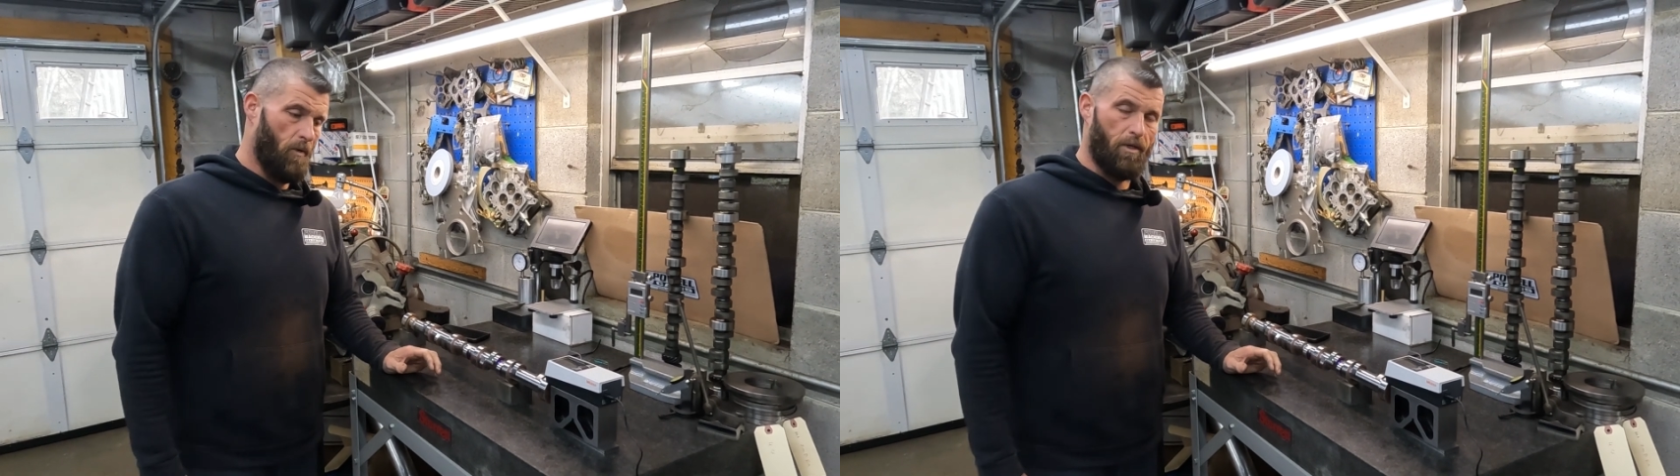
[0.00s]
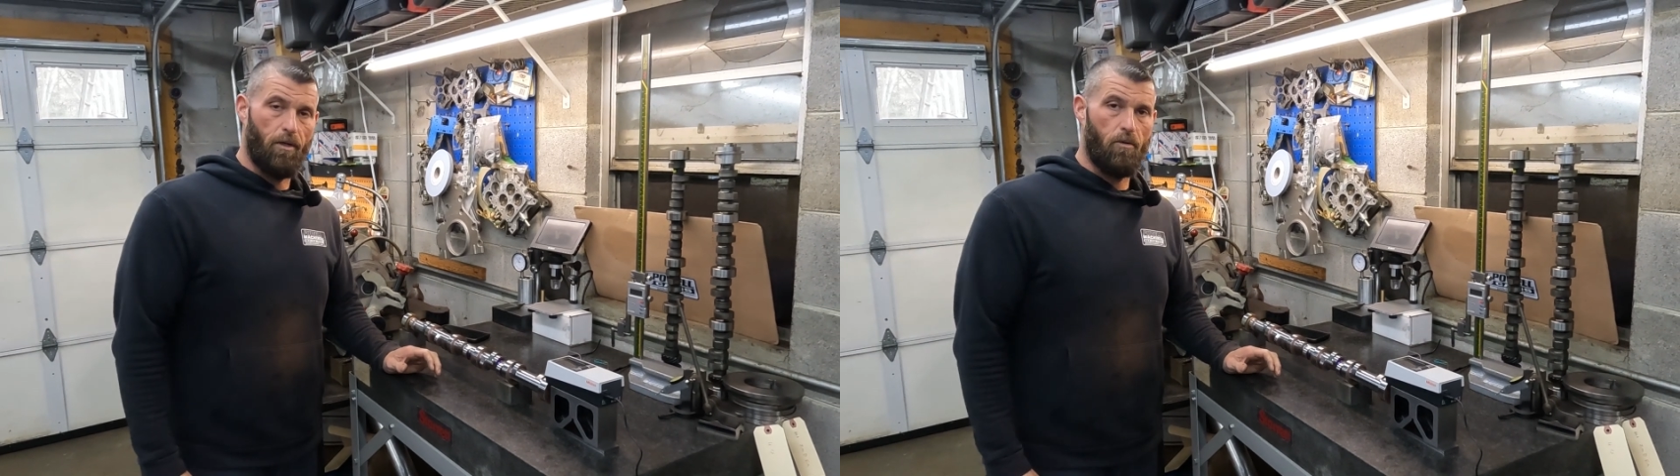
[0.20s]

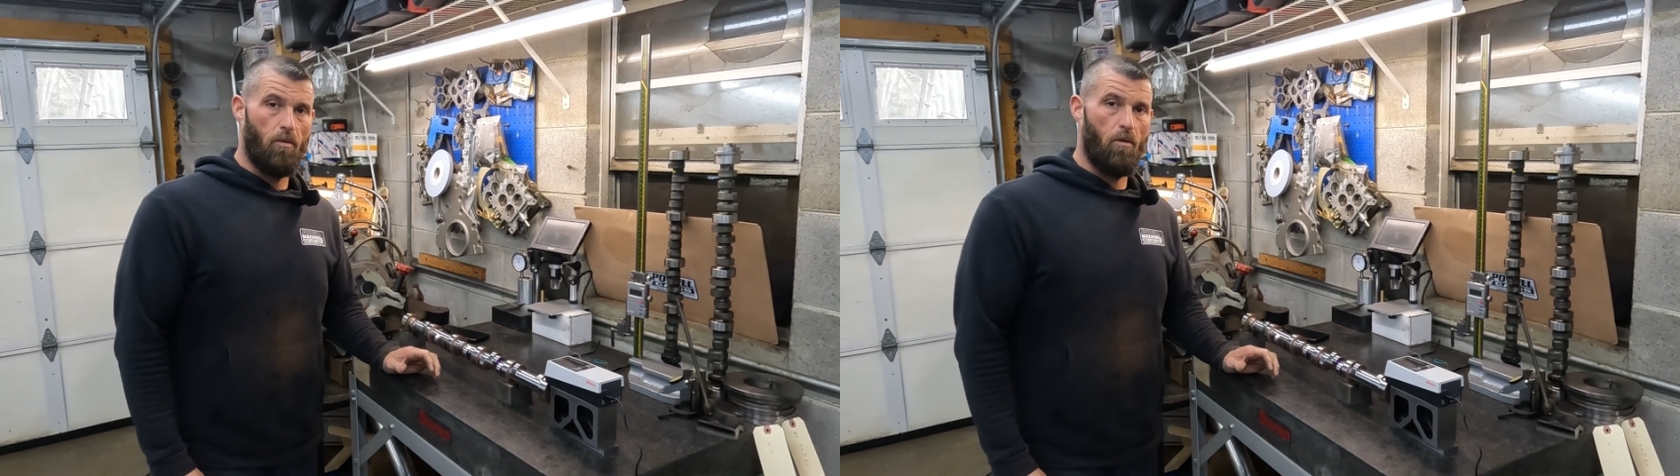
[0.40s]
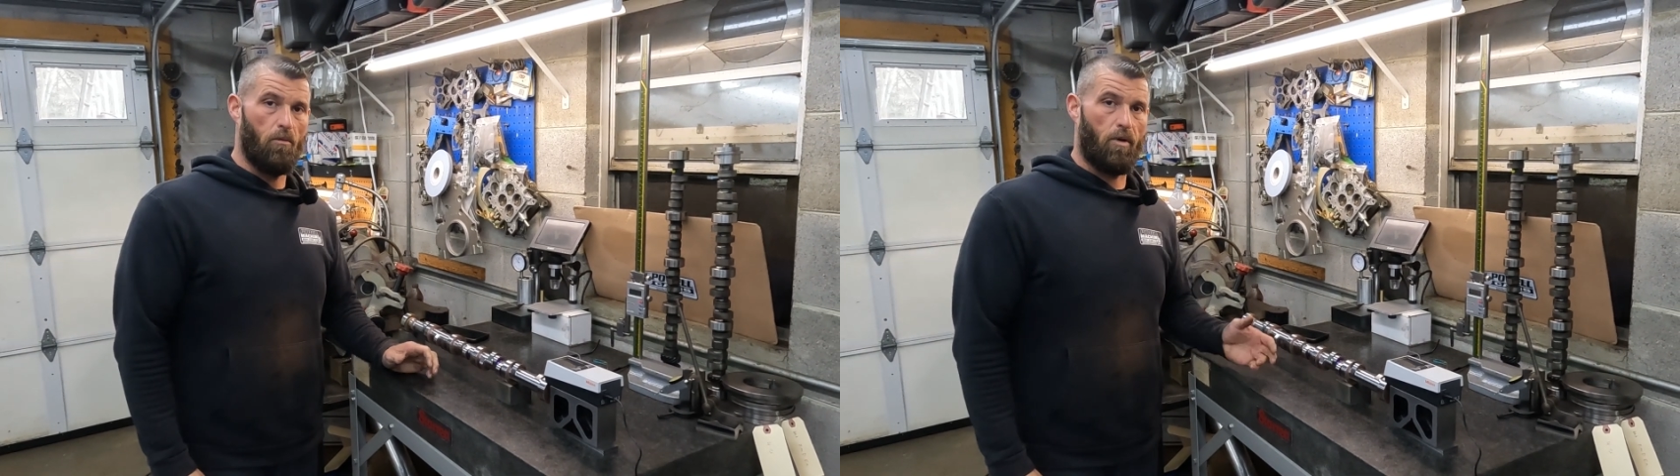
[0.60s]
we
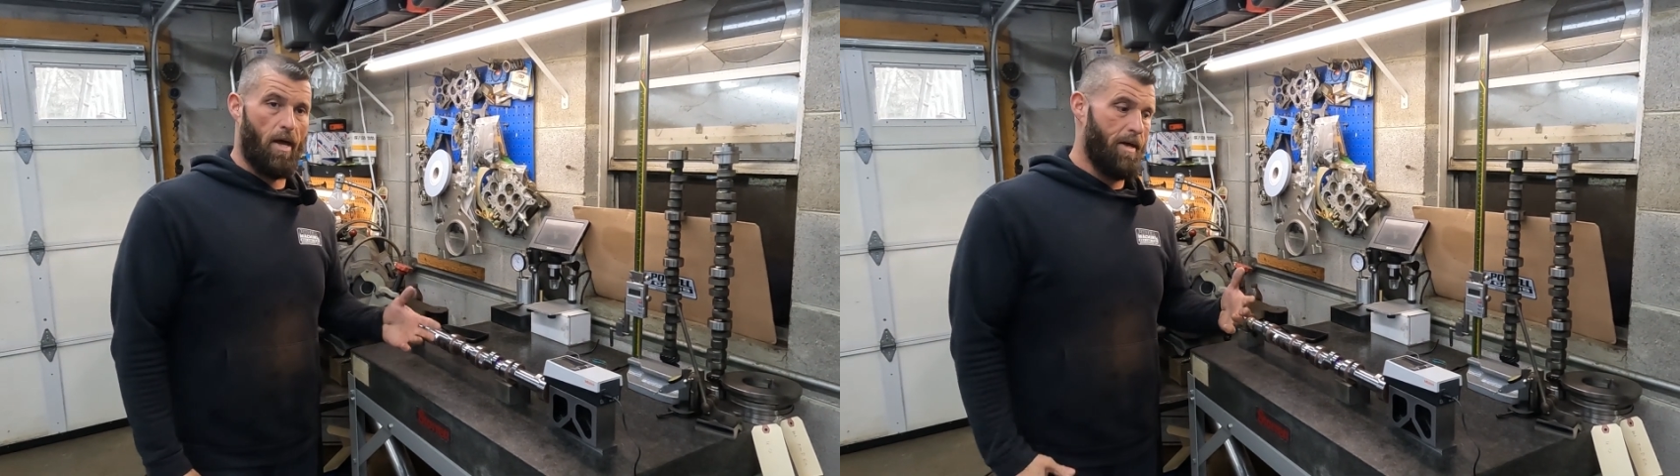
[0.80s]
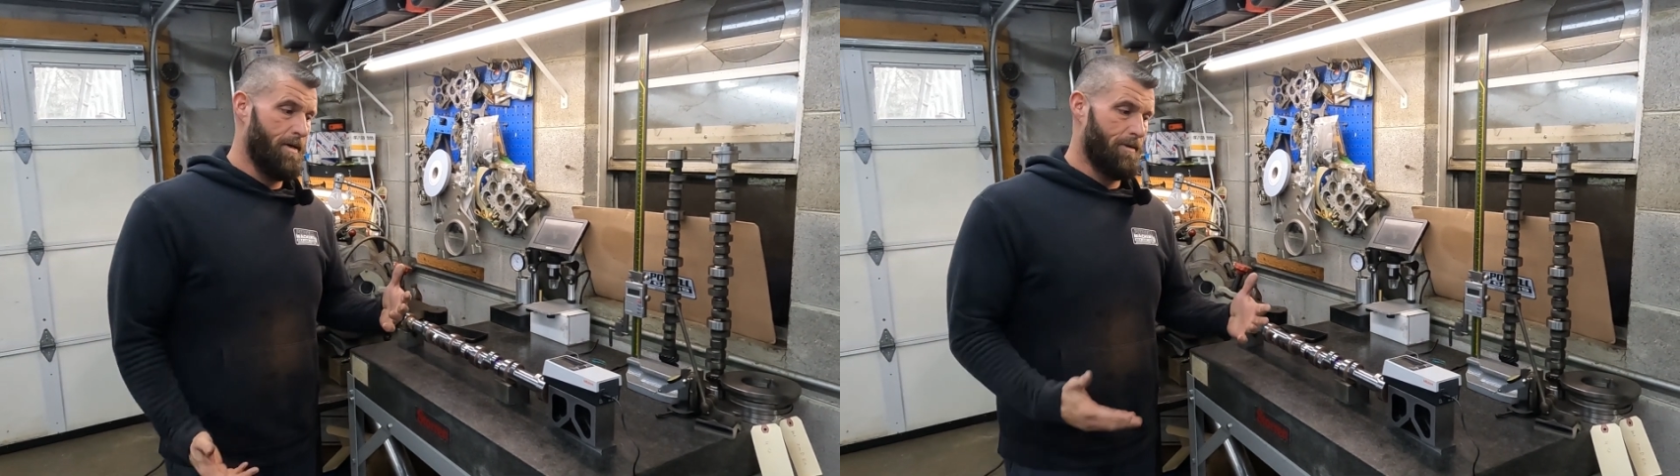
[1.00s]
do on
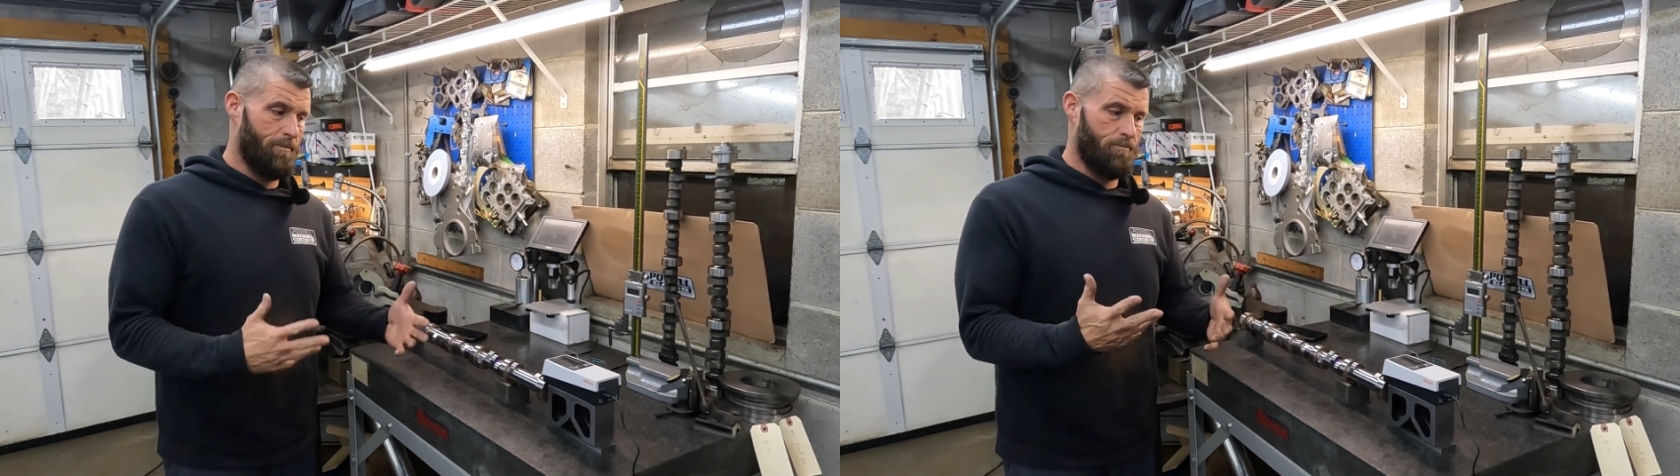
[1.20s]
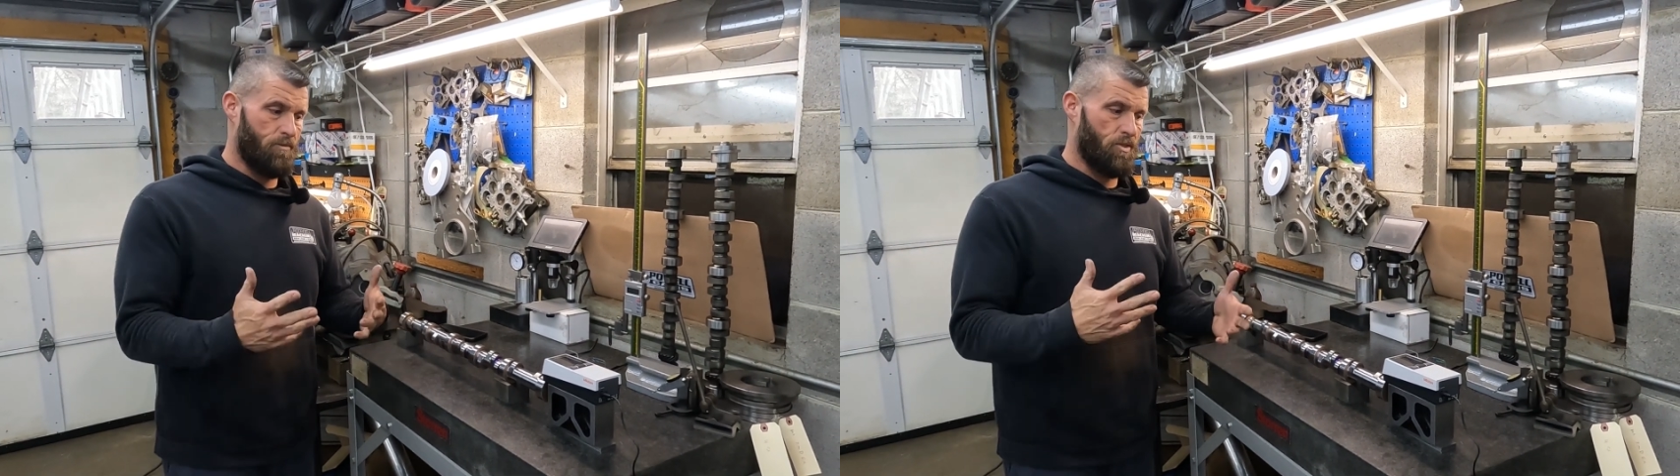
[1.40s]

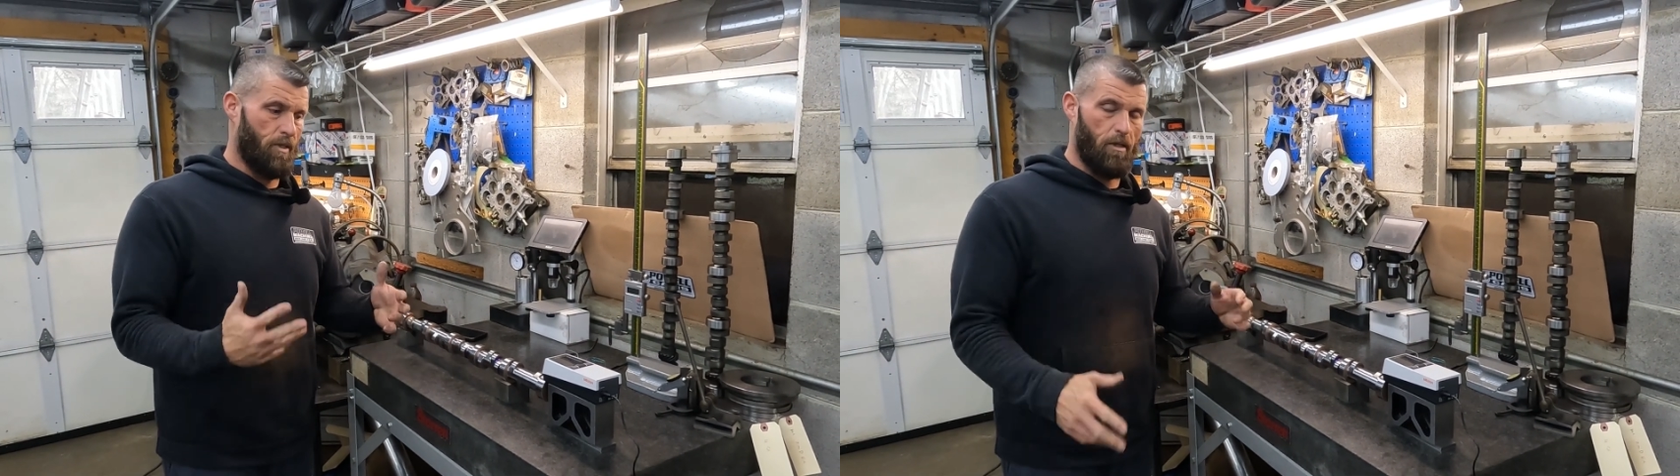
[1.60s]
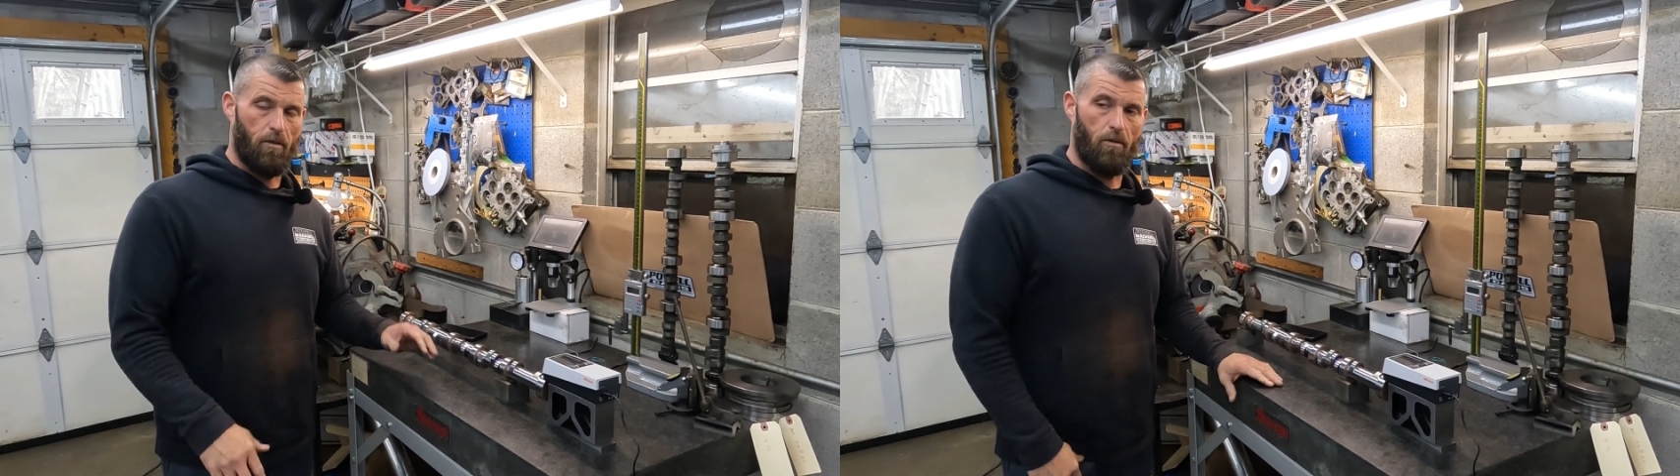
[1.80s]
cams,
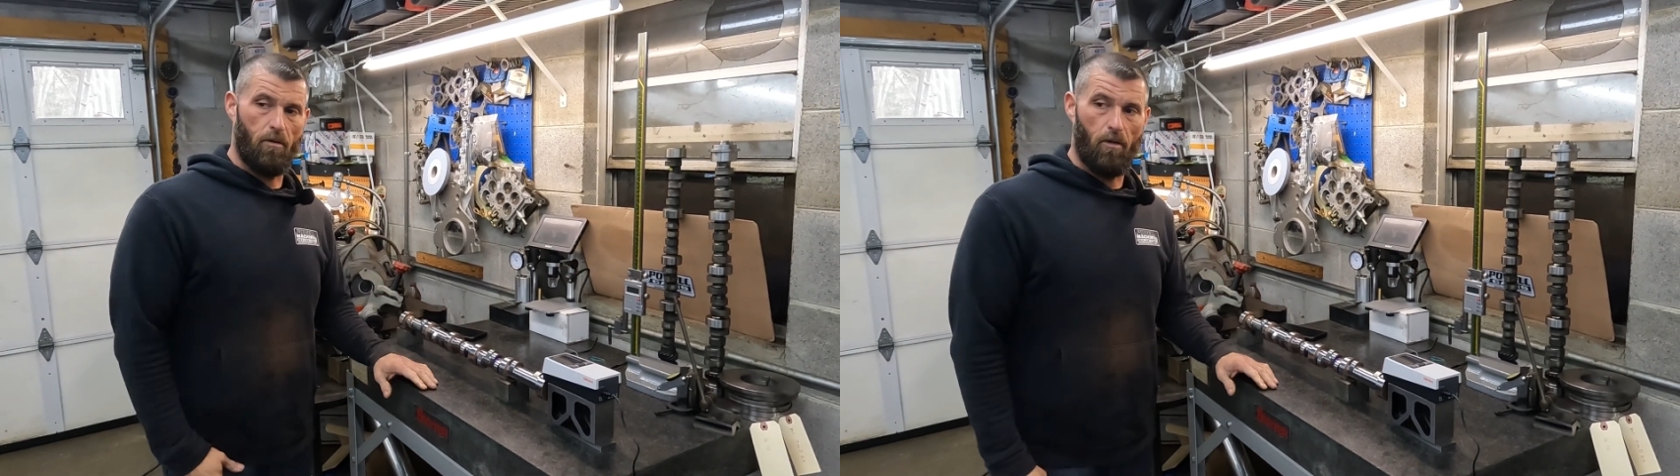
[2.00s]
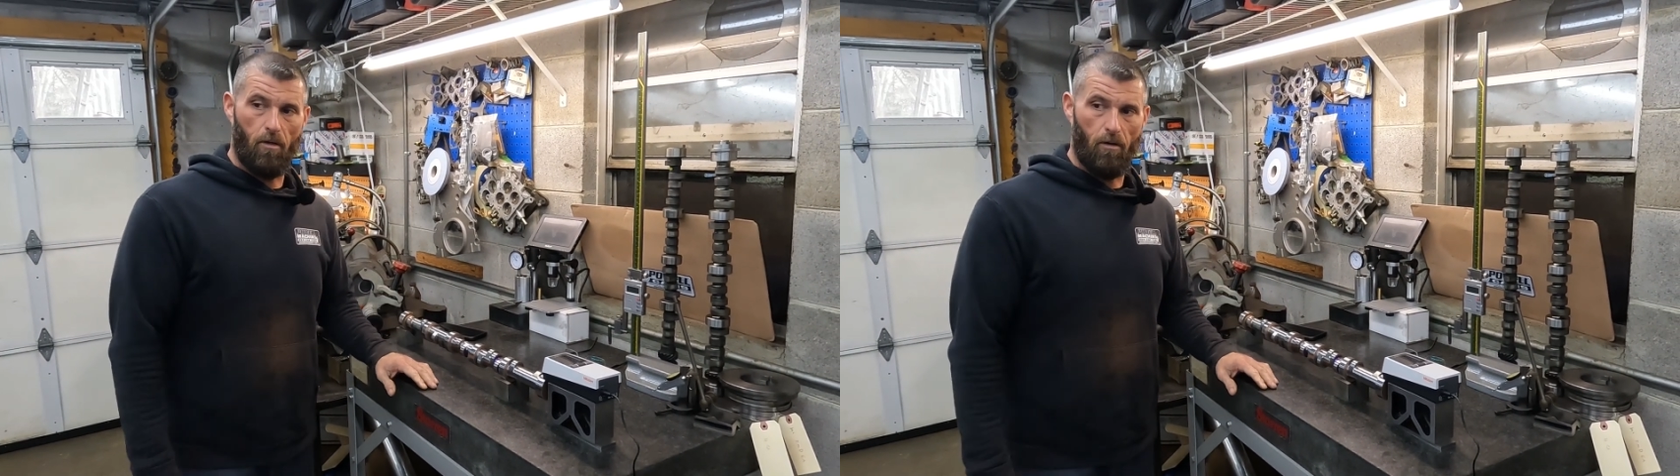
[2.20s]

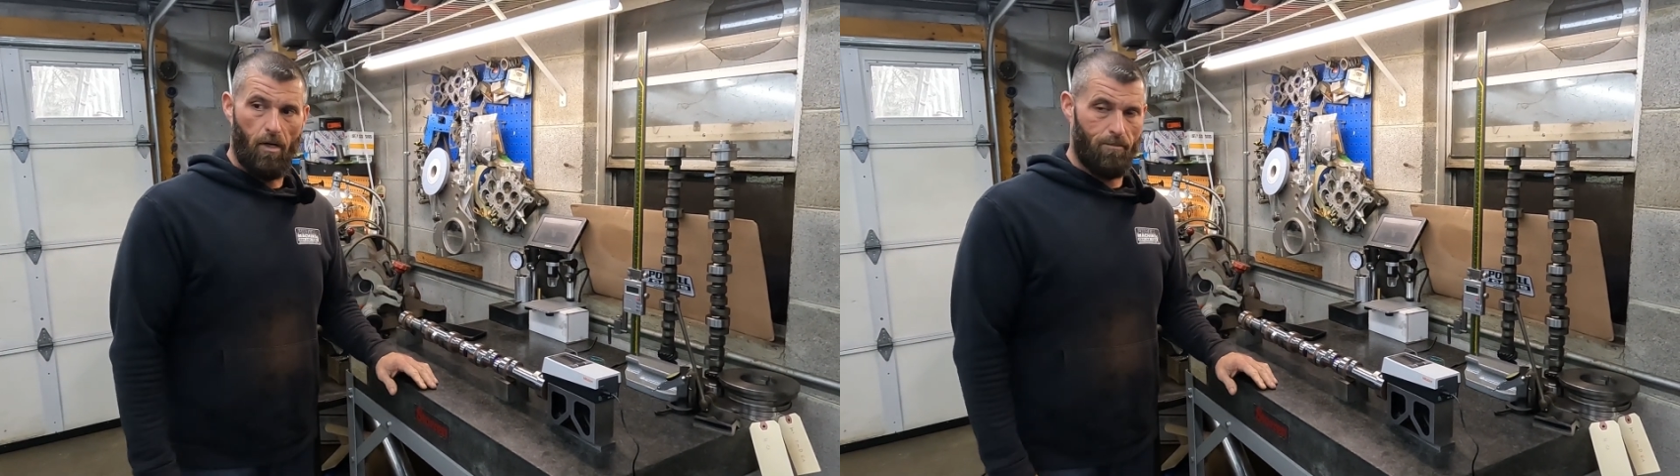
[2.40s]
and uh,